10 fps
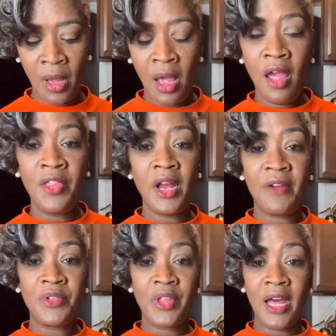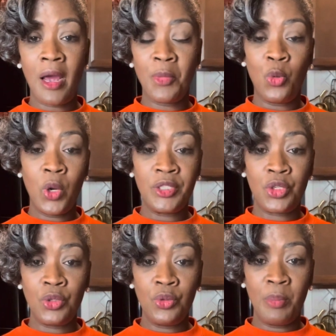And then after that, I'm going
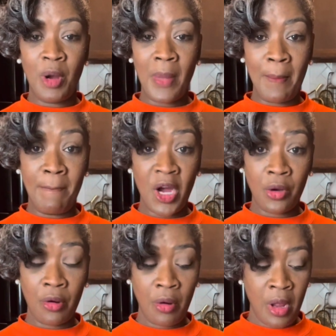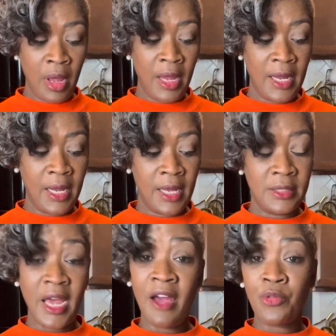to melt my butter, and
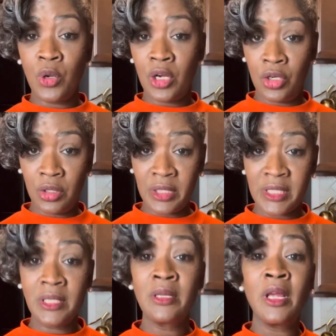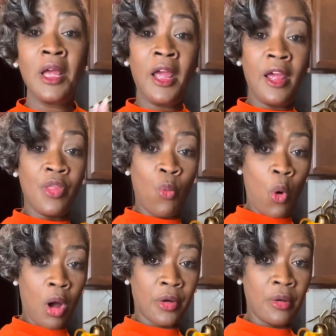after it cooks in the
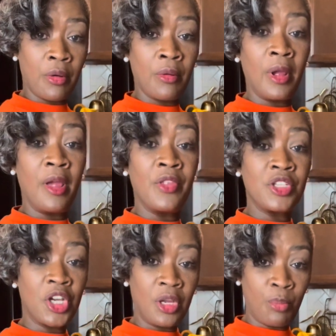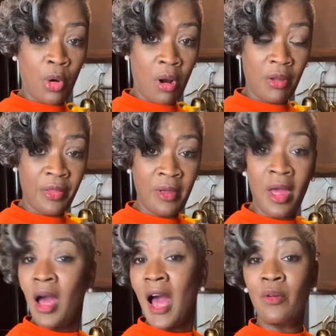water and the chicken broth,
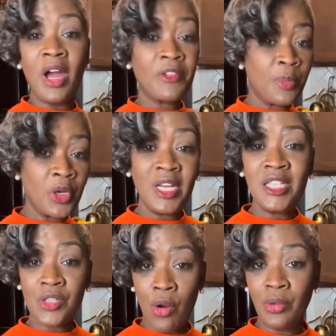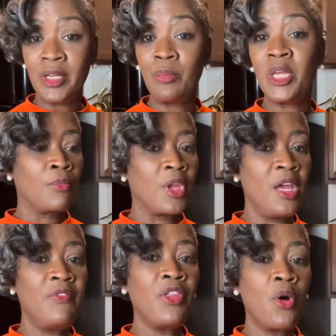I don't have to put any salt in it because
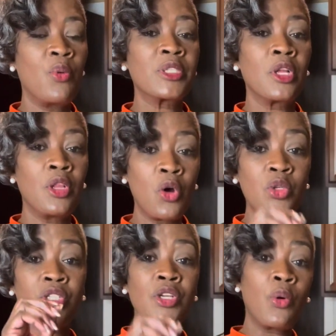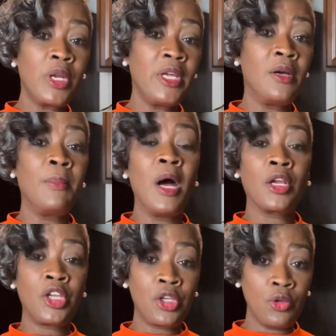even though it was a low sodium
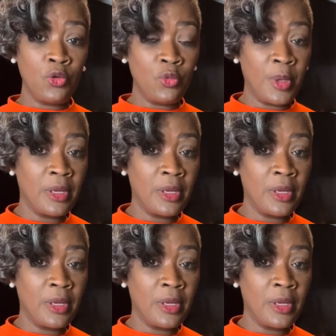cube,